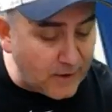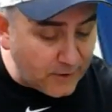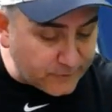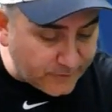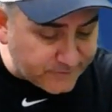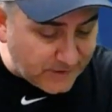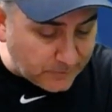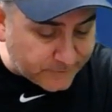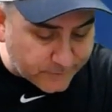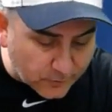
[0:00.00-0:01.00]
So this team
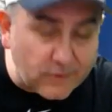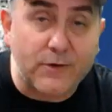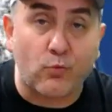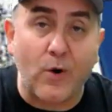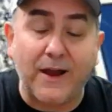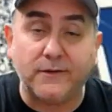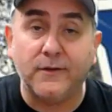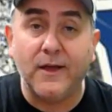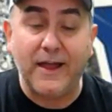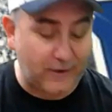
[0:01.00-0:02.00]
is certainly ranked
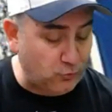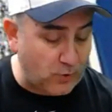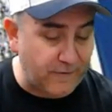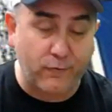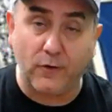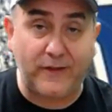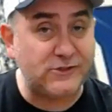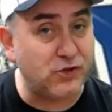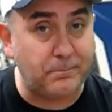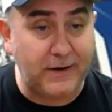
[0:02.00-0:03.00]
at 24th. They
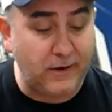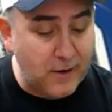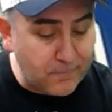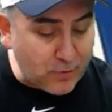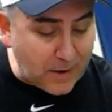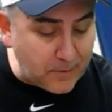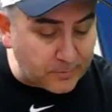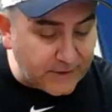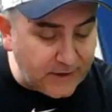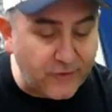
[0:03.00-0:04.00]
should be
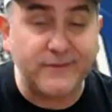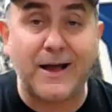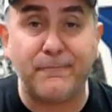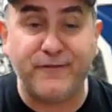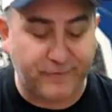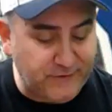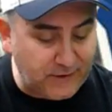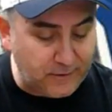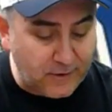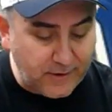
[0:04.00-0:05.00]
probably in the top
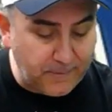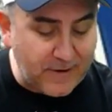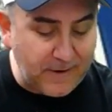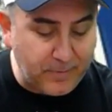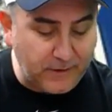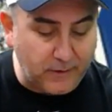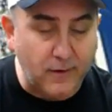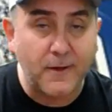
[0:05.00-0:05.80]
15, in my opinion.